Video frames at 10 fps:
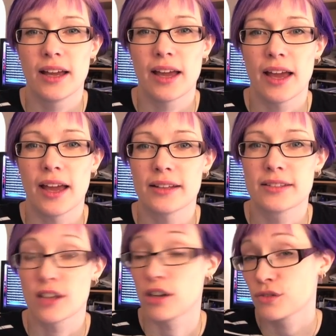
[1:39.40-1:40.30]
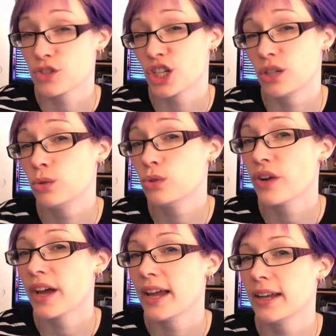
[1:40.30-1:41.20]
it's lots of
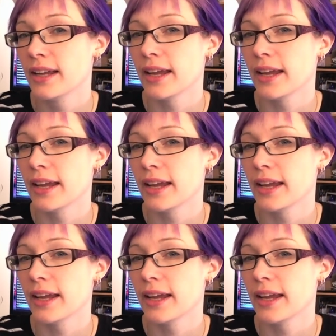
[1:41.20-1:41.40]
children,